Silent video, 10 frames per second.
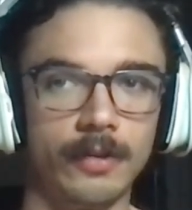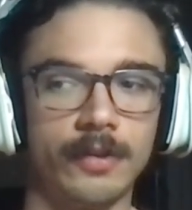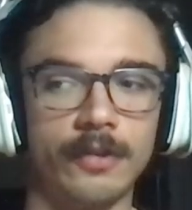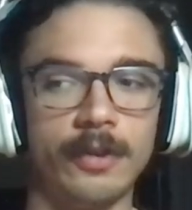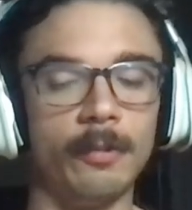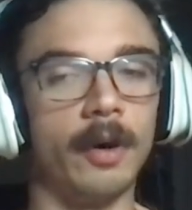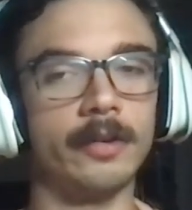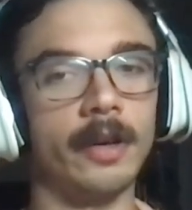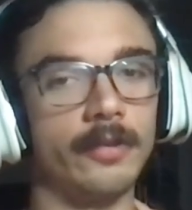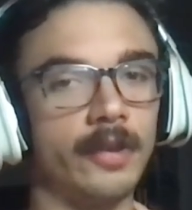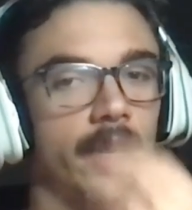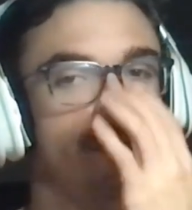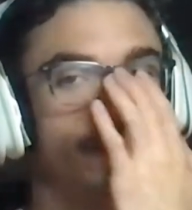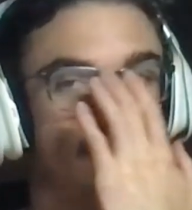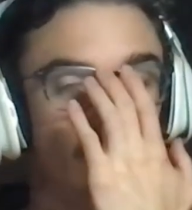dude, it's because he walked
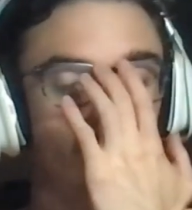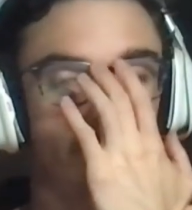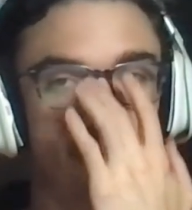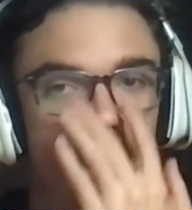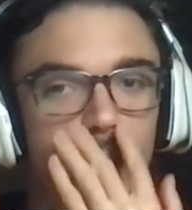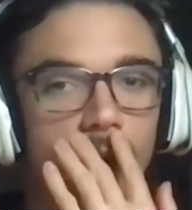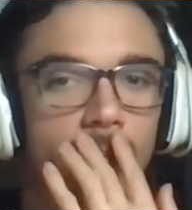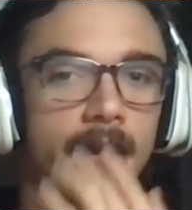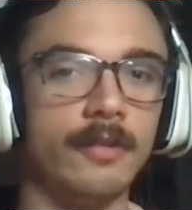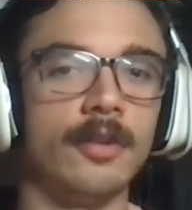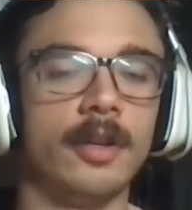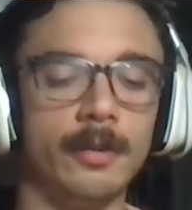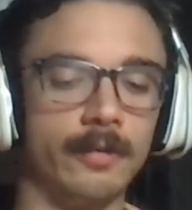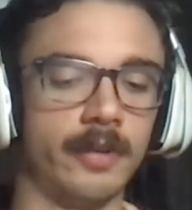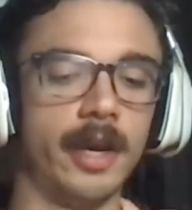outside of his new Lake Como mansion
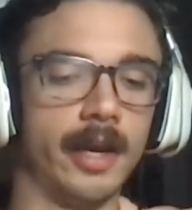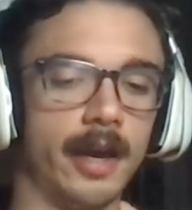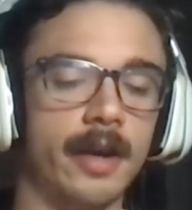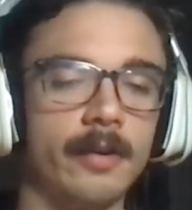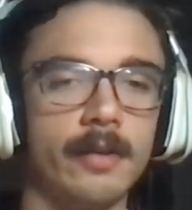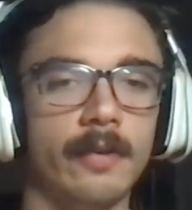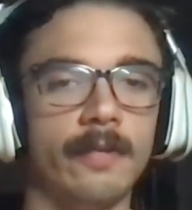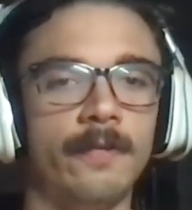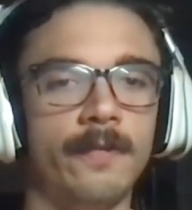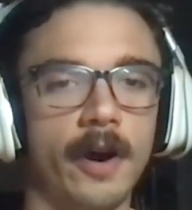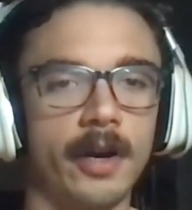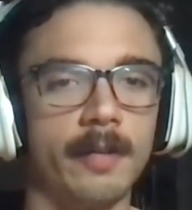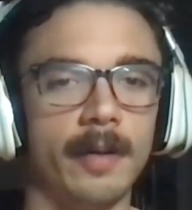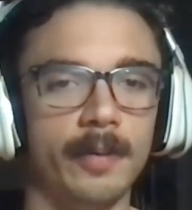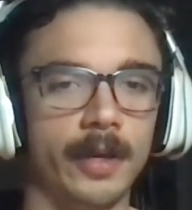and he was like, I don't give a
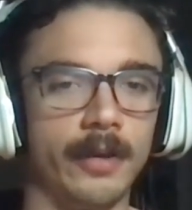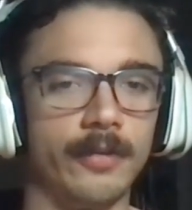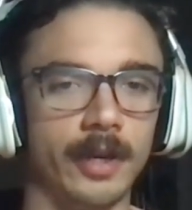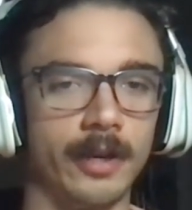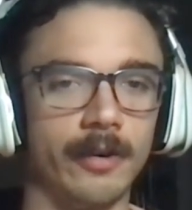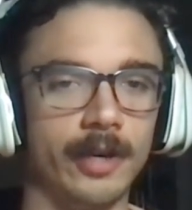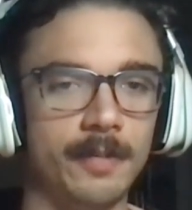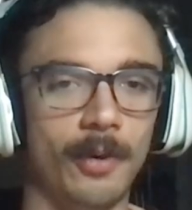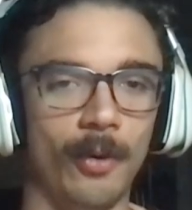fuck about playing soccer